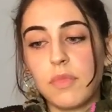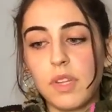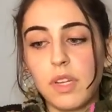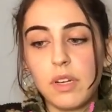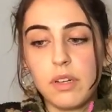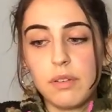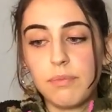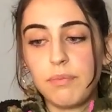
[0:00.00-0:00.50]

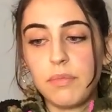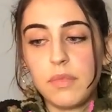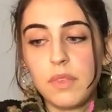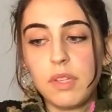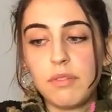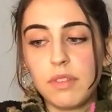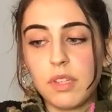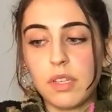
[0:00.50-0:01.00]
Yeah,
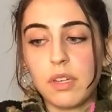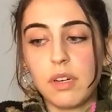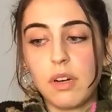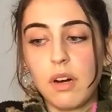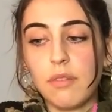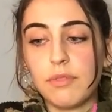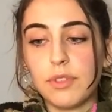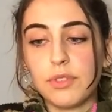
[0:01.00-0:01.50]
even like a
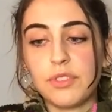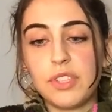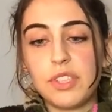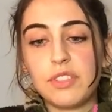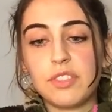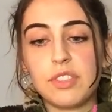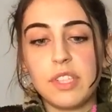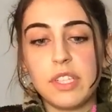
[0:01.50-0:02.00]

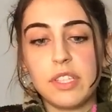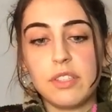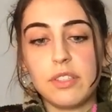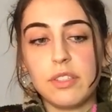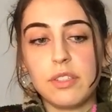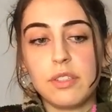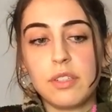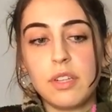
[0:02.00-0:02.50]
conversation that
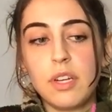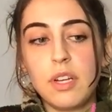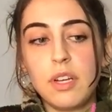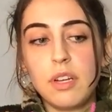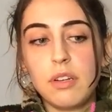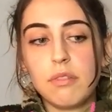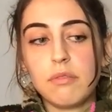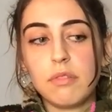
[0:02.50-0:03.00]
you're
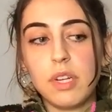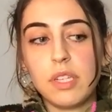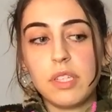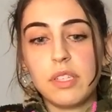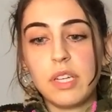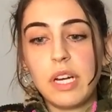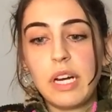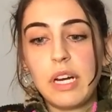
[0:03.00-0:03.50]
ready to